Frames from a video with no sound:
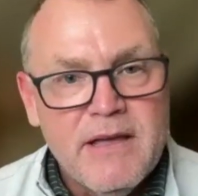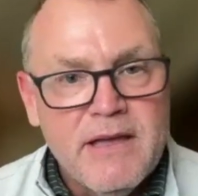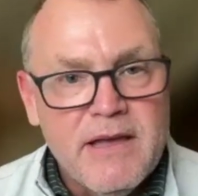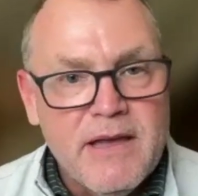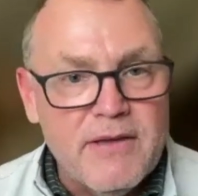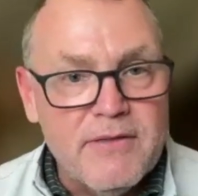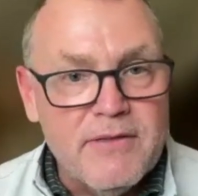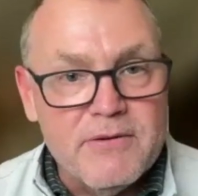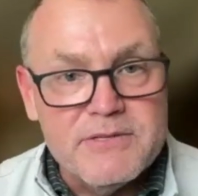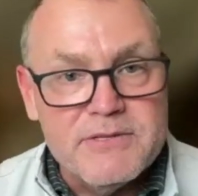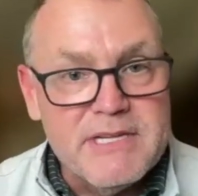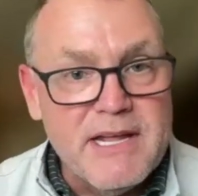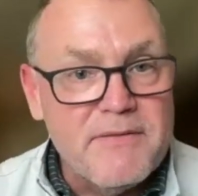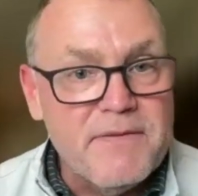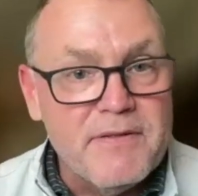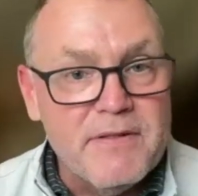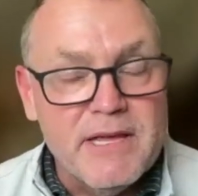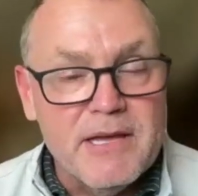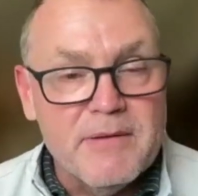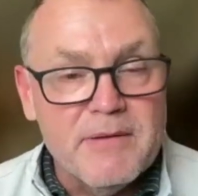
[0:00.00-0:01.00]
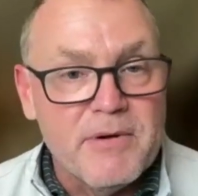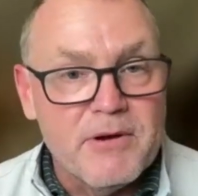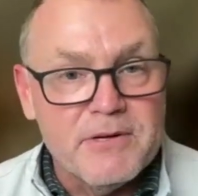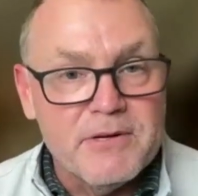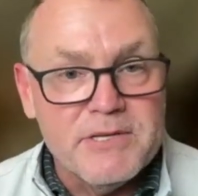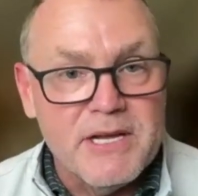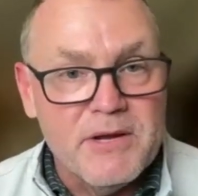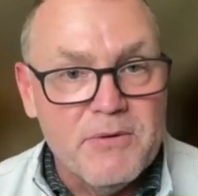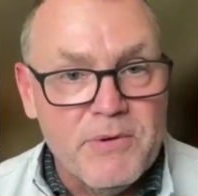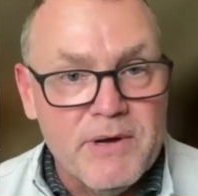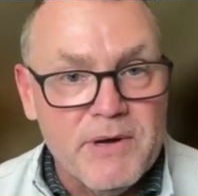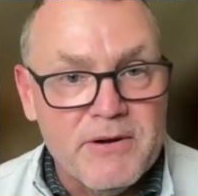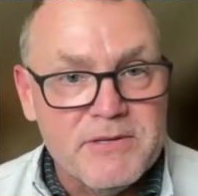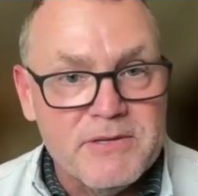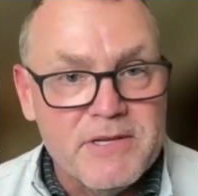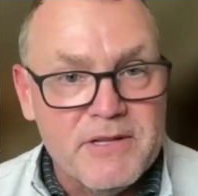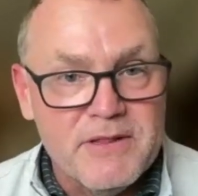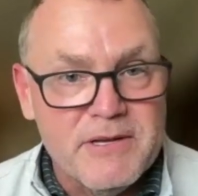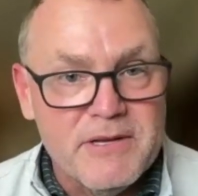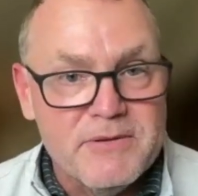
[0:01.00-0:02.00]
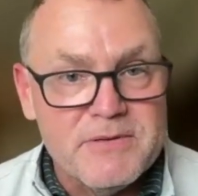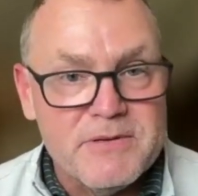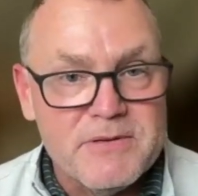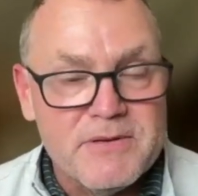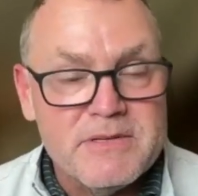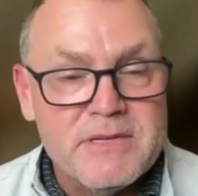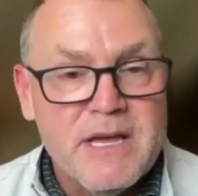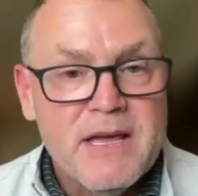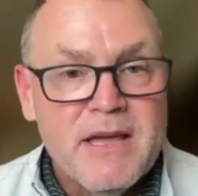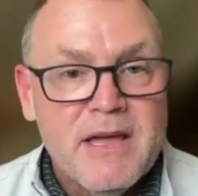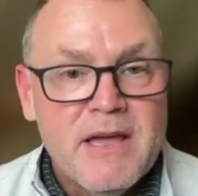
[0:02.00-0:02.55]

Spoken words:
and there's definitely emerging winners and losers.